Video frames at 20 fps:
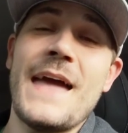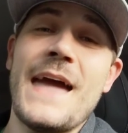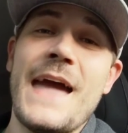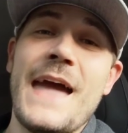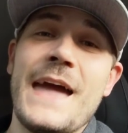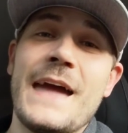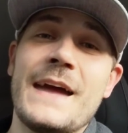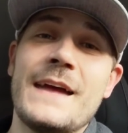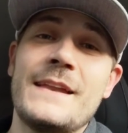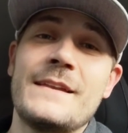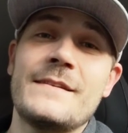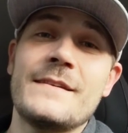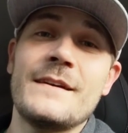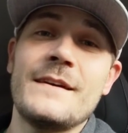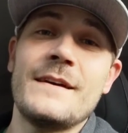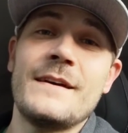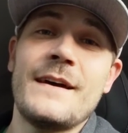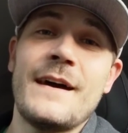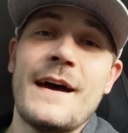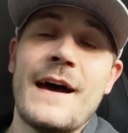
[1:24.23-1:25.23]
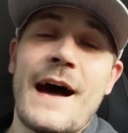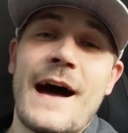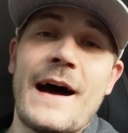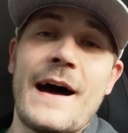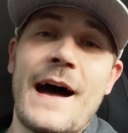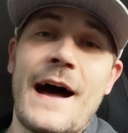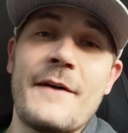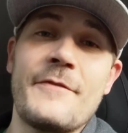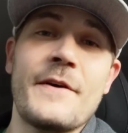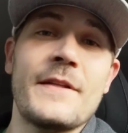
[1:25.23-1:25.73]
and
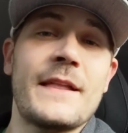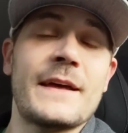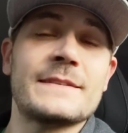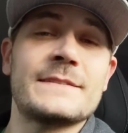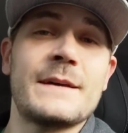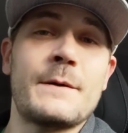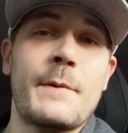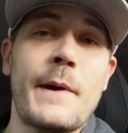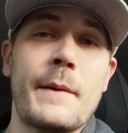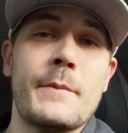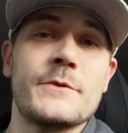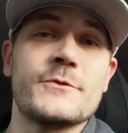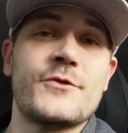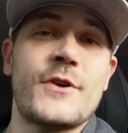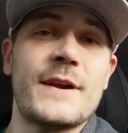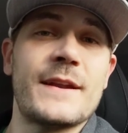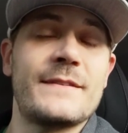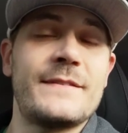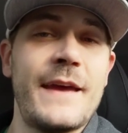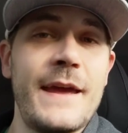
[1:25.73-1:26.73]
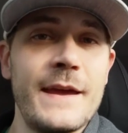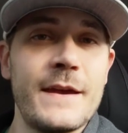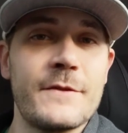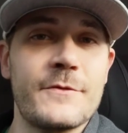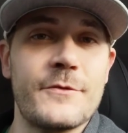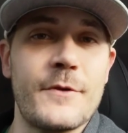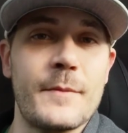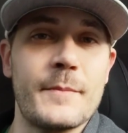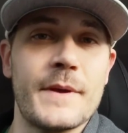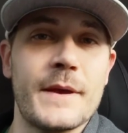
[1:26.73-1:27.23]
I felt like somebody was trying to take
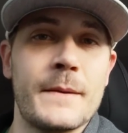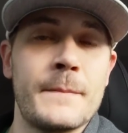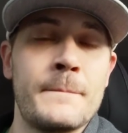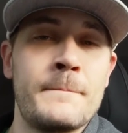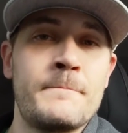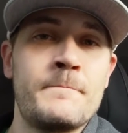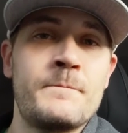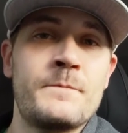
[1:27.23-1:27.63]
it from me.